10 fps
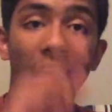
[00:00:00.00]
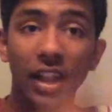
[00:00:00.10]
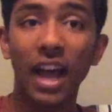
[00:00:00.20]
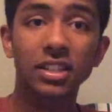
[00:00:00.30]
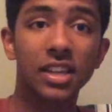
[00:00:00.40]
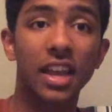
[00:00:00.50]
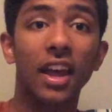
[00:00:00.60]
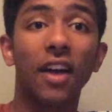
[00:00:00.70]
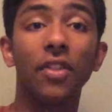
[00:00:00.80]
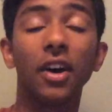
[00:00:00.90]
Lastly,
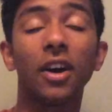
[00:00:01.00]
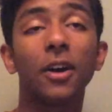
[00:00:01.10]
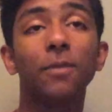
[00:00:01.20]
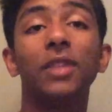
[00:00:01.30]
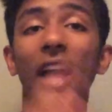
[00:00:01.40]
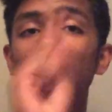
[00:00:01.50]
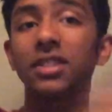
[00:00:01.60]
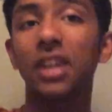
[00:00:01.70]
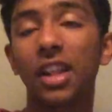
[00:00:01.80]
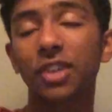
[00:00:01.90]
the
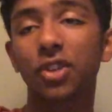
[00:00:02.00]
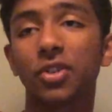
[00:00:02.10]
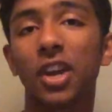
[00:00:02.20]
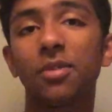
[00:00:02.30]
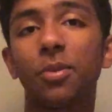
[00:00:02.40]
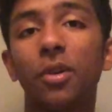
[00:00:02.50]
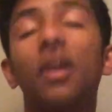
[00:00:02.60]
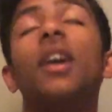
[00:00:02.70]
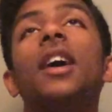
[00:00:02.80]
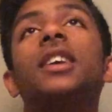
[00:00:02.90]
last electron
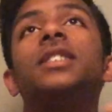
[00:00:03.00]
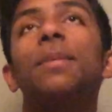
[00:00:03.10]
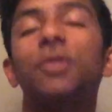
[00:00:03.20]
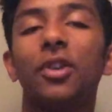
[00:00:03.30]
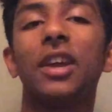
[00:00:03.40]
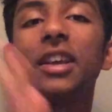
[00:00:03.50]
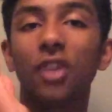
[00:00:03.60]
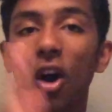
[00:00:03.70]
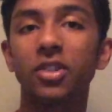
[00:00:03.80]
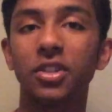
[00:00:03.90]
transport acceptor is
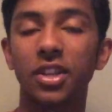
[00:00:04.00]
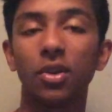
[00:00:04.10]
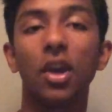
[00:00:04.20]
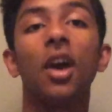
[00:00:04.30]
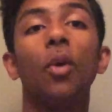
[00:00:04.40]
oxygen,